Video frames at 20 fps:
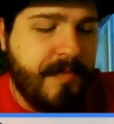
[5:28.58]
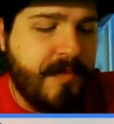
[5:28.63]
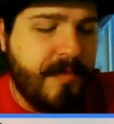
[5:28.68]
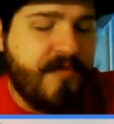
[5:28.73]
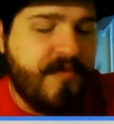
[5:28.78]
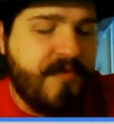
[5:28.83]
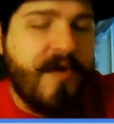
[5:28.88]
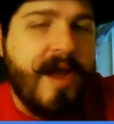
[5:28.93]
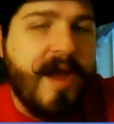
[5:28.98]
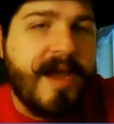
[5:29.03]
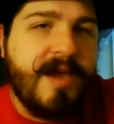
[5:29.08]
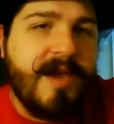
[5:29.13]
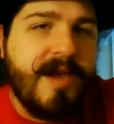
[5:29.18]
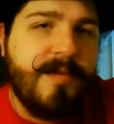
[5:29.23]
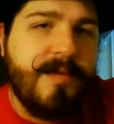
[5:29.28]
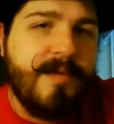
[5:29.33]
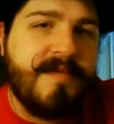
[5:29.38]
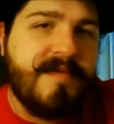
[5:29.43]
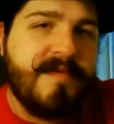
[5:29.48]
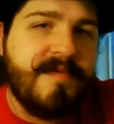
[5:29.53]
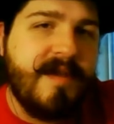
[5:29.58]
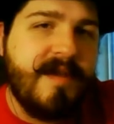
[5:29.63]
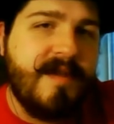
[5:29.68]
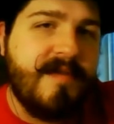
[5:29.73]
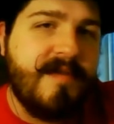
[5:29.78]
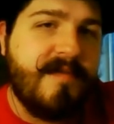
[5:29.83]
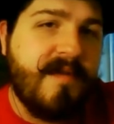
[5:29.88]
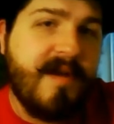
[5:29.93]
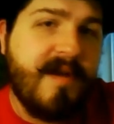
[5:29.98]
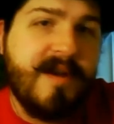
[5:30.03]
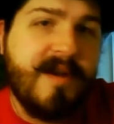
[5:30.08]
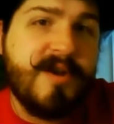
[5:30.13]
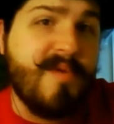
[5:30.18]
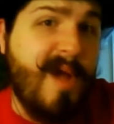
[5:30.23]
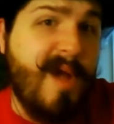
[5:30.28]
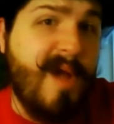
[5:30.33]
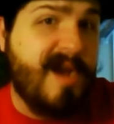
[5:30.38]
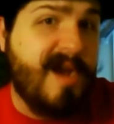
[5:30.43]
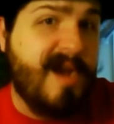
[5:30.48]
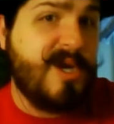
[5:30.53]
Trekkie was seen as very
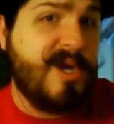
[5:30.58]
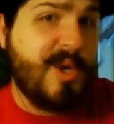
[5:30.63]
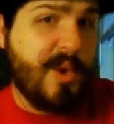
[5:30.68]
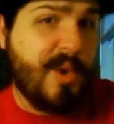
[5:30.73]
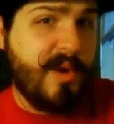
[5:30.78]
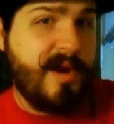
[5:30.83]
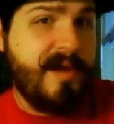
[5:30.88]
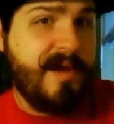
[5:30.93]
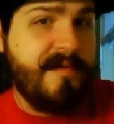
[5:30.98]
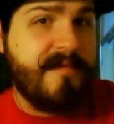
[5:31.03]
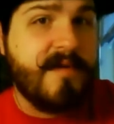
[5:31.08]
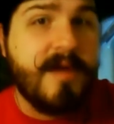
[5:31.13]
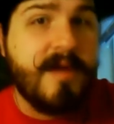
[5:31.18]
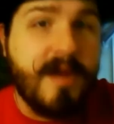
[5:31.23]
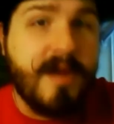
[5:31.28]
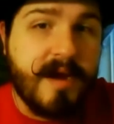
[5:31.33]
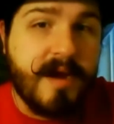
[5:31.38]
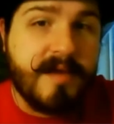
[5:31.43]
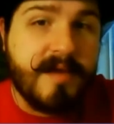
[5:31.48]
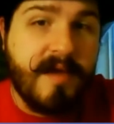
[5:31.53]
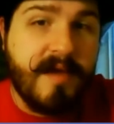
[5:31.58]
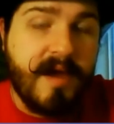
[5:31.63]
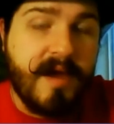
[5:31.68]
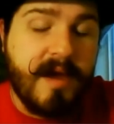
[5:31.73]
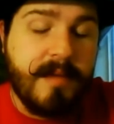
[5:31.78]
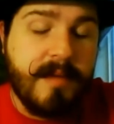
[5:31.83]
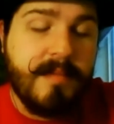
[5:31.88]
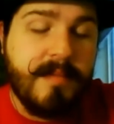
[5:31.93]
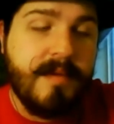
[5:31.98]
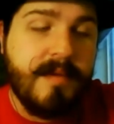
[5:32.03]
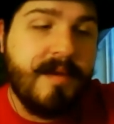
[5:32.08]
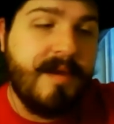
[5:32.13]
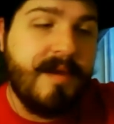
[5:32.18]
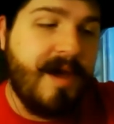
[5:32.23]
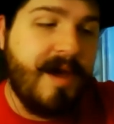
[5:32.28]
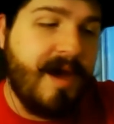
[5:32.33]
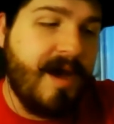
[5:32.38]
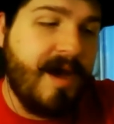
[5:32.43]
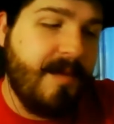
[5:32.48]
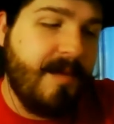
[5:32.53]
derogatory for a long time,
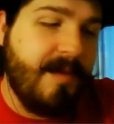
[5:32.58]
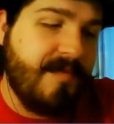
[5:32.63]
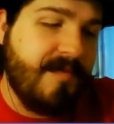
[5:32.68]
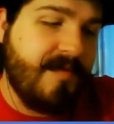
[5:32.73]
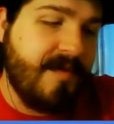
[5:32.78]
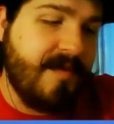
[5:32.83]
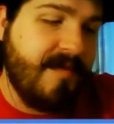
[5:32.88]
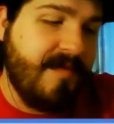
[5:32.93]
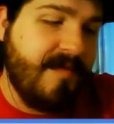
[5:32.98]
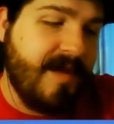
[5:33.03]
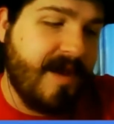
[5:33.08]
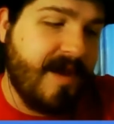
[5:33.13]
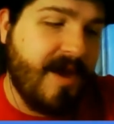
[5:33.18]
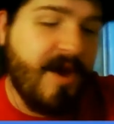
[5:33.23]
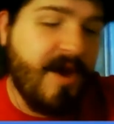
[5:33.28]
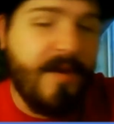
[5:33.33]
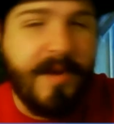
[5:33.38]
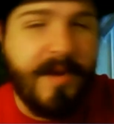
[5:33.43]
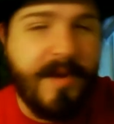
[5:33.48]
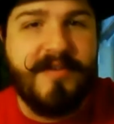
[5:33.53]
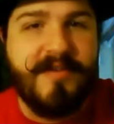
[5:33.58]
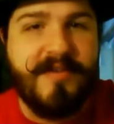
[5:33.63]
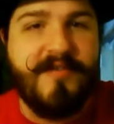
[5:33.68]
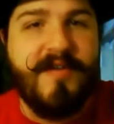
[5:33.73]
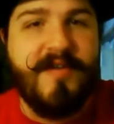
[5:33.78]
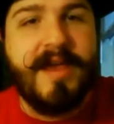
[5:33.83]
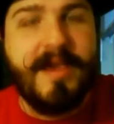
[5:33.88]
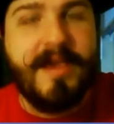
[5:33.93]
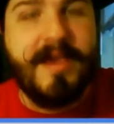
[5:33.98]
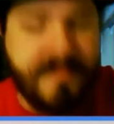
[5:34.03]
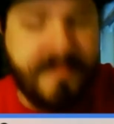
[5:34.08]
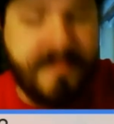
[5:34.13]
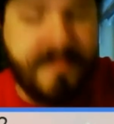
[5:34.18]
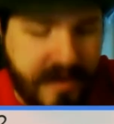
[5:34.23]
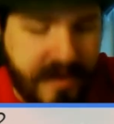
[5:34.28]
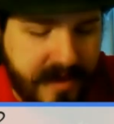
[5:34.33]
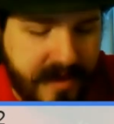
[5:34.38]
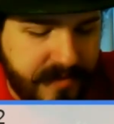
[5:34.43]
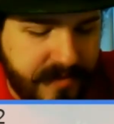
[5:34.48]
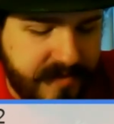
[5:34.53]
sort of like, oh, what a bunch of Trekkies,
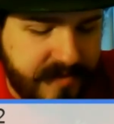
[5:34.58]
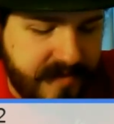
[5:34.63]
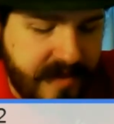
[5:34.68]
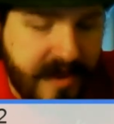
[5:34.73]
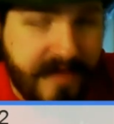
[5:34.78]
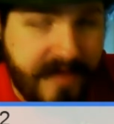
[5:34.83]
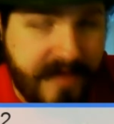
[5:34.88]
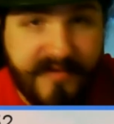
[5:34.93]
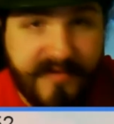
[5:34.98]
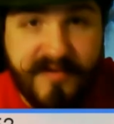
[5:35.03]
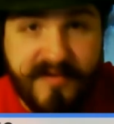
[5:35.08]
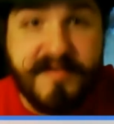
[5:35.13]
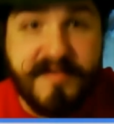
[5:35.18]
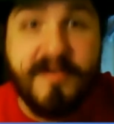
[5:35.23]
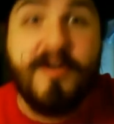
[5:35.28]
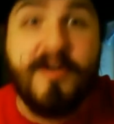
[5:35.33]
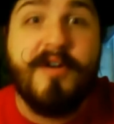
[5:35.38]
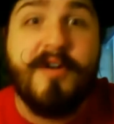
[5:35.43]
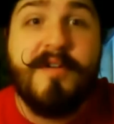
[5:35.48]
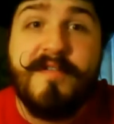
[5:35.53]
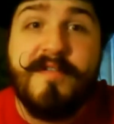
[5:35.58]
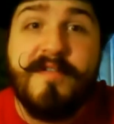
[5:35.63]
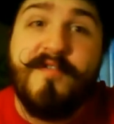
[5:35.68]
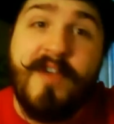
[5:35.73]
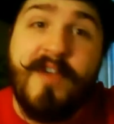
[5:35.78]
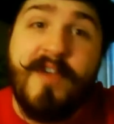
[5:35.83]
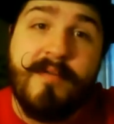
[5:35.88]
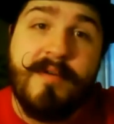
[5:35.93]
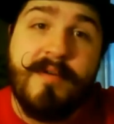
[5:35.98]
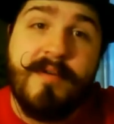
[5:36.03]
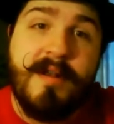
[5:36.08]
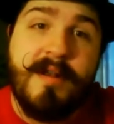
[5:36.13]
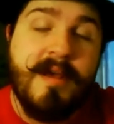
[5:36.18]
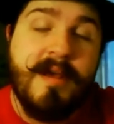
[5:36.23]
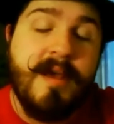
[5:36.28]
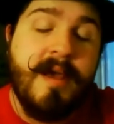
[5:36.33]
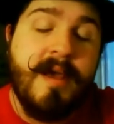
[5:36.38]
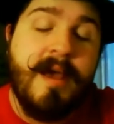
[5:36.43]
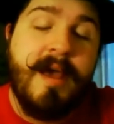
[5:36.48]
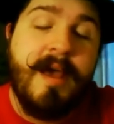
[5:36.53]
like it was slang for just nerds in general.
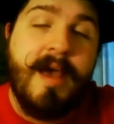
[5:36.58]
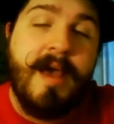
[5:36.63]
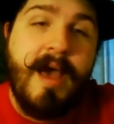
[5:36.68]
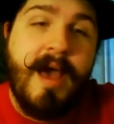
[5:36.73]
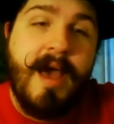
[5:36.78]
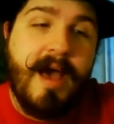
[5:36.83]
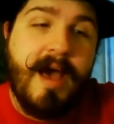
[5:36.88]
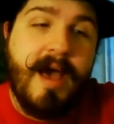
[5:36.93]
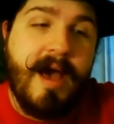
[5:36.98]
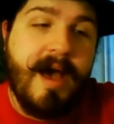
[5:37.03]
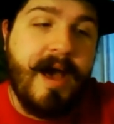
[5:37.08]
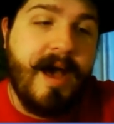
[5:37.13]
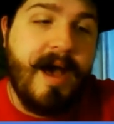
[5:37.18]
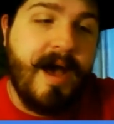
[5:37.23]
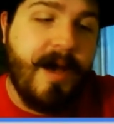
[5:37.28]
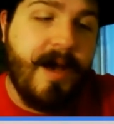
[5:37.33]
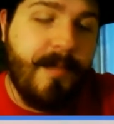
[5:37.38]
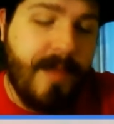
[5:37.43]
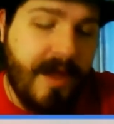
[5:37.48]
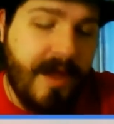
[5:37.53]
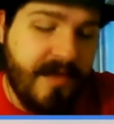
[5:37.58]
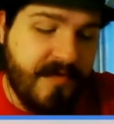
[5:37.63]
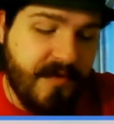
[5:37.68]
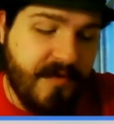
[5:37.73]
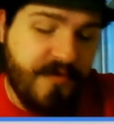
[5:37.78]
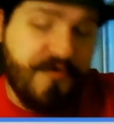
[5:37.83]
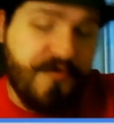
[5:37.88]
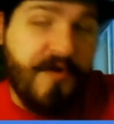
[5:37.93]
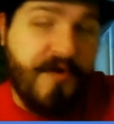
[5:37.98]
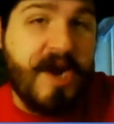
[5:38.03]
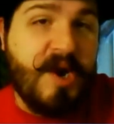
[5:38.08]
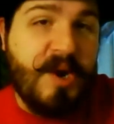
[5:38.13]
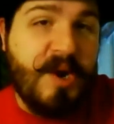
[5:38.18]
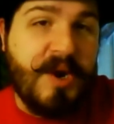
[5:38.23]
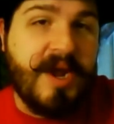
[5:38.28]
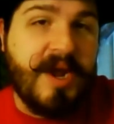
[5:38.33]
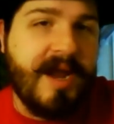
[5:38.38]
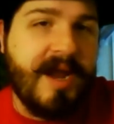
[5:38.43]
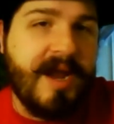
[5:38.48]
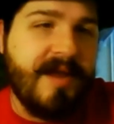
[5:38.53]
And so
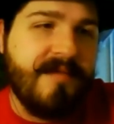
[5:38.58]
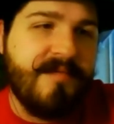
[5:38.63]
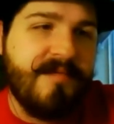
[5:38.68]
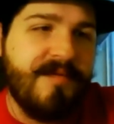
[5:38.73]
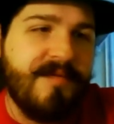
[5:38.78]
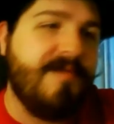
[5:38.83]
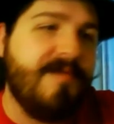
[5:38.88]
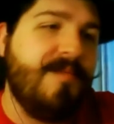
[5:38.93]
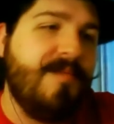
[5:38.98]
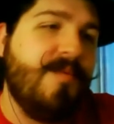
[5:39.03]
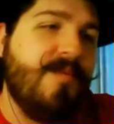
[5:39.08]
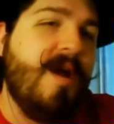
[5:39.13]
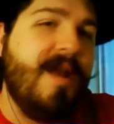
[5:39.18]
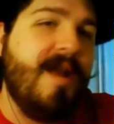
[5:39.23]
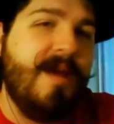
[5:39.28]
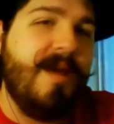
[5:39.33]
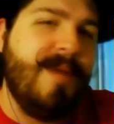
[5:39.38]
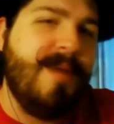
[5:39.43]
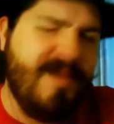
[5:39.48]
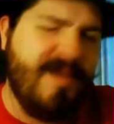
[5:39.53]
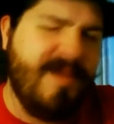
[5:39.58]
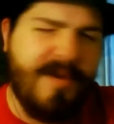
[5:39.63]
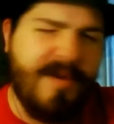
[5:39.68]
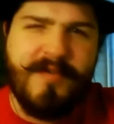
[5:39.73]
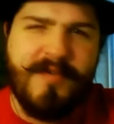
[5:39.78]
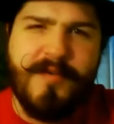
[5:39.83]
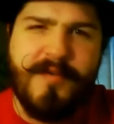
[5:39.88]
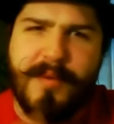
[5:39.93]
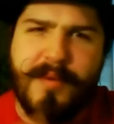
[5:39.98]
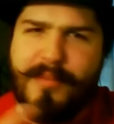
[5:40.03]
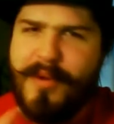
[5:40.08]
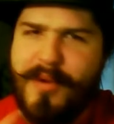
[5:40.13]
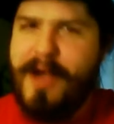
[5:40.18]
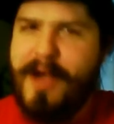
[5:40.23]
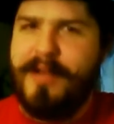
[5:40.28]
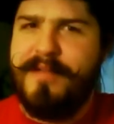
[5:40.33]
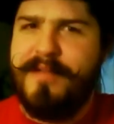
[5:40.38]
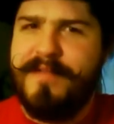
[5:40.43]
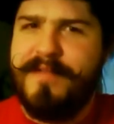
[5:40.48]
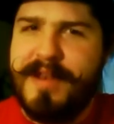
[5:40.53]
Trekker kind of was brought up by those who were
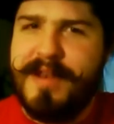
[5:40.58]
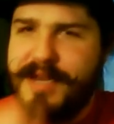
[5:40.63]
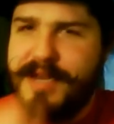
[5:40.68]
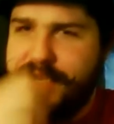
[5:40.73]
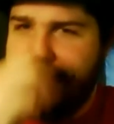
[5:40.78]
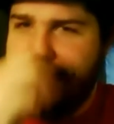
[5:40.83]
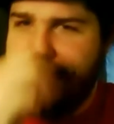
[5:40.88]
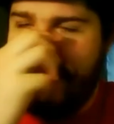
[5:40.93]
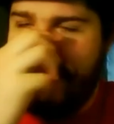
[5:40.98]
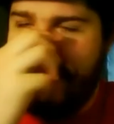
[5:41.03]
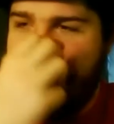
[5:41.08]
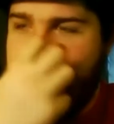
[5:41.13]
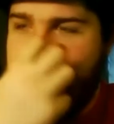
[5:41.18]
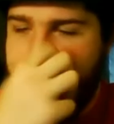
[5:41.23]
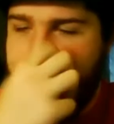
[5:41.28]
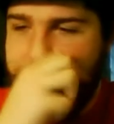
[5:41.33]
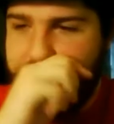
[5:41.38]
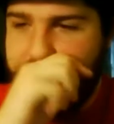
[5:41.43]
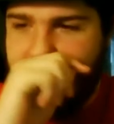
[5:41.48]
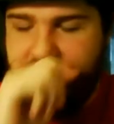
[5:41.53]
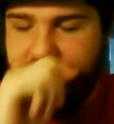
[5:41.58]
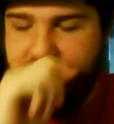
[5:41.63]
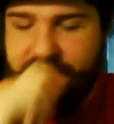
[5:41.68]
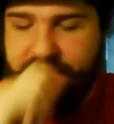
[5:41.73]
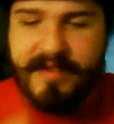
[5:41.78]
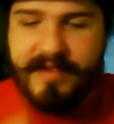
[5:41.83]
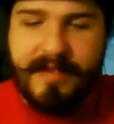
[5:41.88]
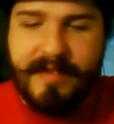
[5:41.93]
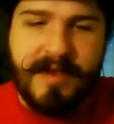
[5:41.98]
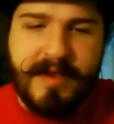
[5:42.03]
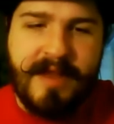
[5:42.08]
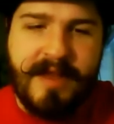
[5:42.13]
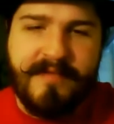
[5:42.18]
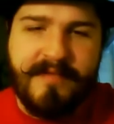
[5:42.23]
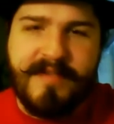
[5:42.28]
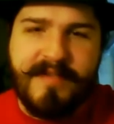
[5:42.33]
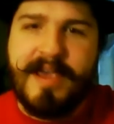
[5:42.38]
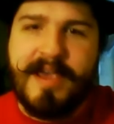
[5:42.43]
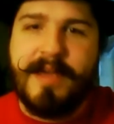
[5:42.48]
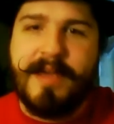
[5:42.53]
proud of it, sort of an attempt to kind
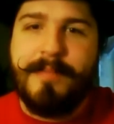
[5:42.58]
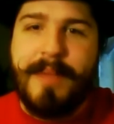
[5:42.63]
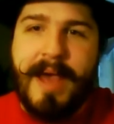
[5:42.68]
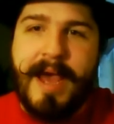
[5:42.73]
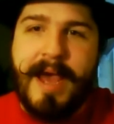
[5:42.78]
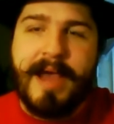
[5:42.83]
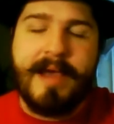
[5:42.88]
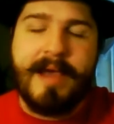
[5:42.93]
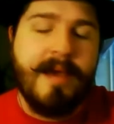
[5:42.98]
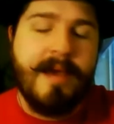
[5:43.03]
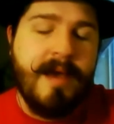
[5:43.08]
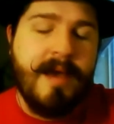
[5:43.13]
of take it back.